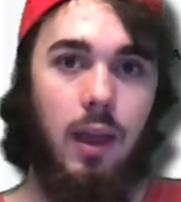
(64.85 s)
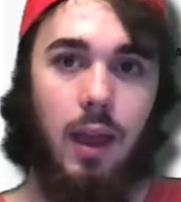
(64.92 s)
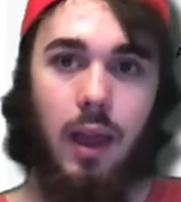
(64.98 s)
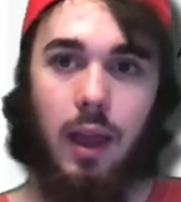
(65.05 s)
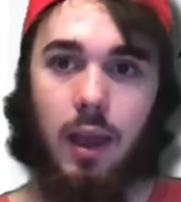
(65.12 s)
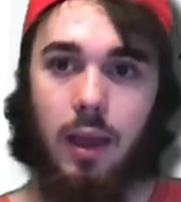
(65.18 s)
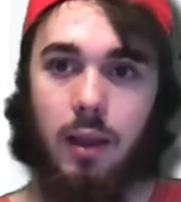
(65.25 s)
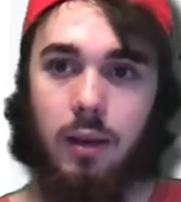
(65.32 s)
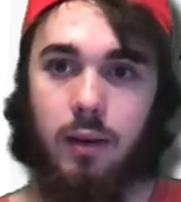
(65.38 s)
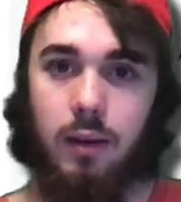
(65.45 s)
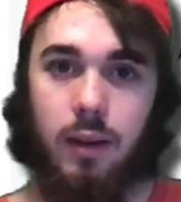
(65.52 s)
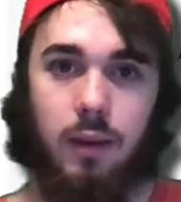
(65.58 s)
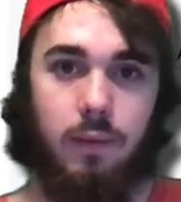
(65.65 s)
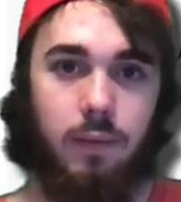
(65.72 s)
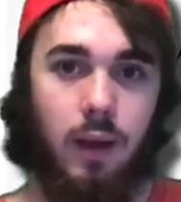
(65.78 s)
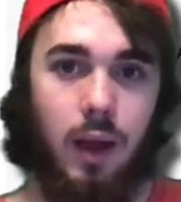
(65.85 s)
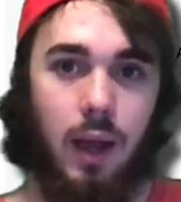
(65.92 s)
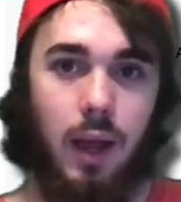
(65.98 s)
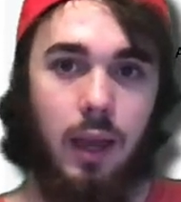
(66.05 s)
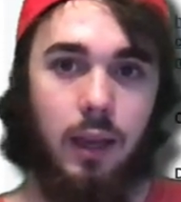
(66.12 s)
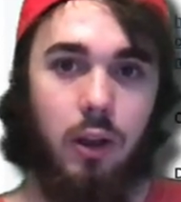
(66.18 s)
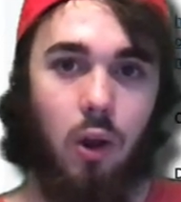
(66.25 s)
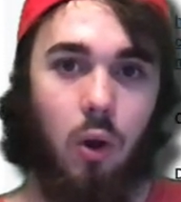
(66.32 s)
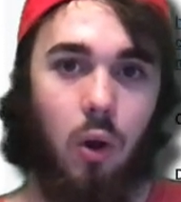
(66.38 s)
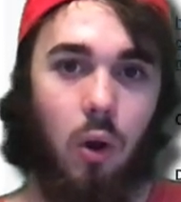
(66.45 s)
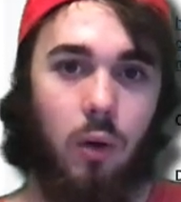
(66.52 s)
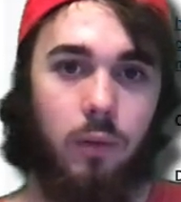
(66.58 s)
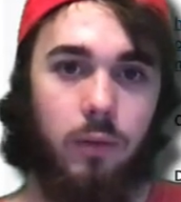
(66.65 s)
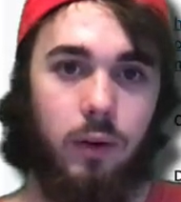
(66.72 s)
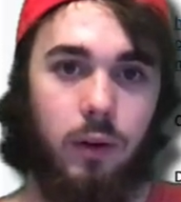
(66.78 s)
And if I go
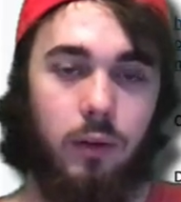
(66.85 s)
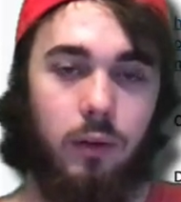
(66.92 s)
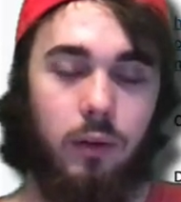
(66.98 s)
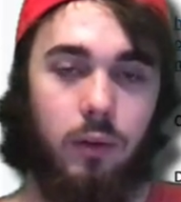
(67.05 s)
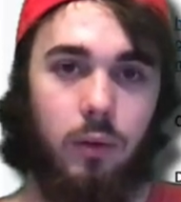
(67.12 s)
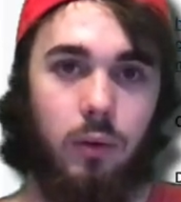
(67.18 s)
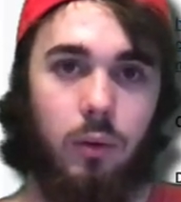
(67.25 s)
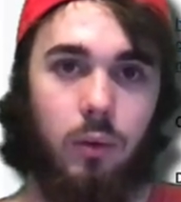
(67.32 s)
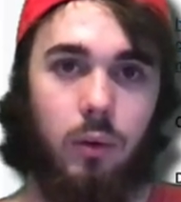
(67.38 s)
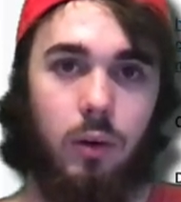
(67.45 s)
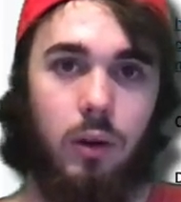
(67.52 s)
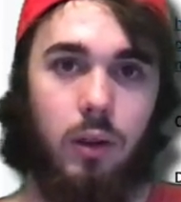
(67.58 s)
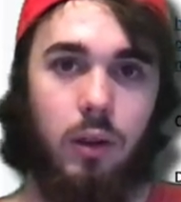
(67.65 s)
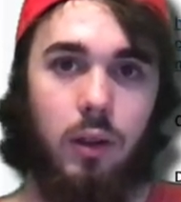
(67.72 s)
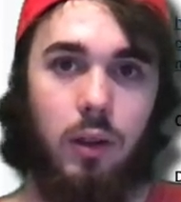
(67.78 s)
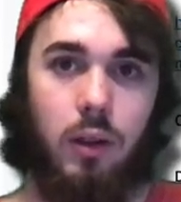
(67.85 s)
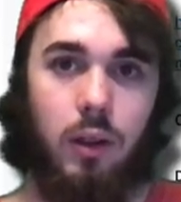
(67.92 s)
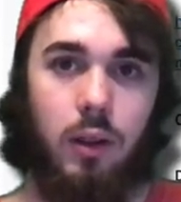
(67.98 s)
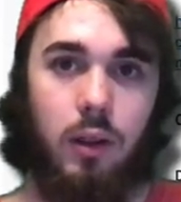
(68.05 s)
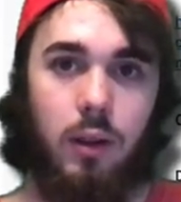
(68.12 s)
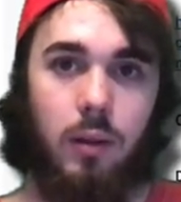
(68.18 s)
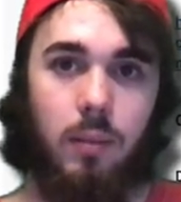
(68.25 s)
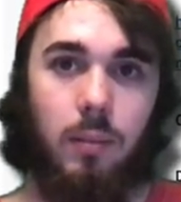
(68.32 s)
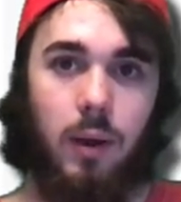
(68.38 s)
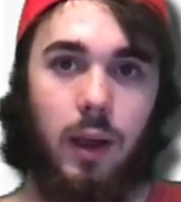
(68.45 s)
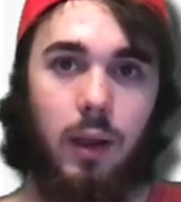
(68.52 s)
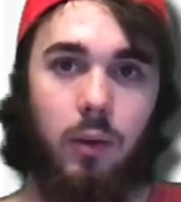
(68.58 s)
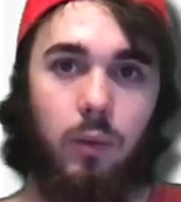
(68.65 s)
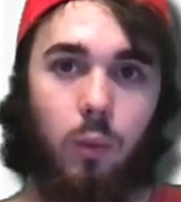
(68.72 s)
over to my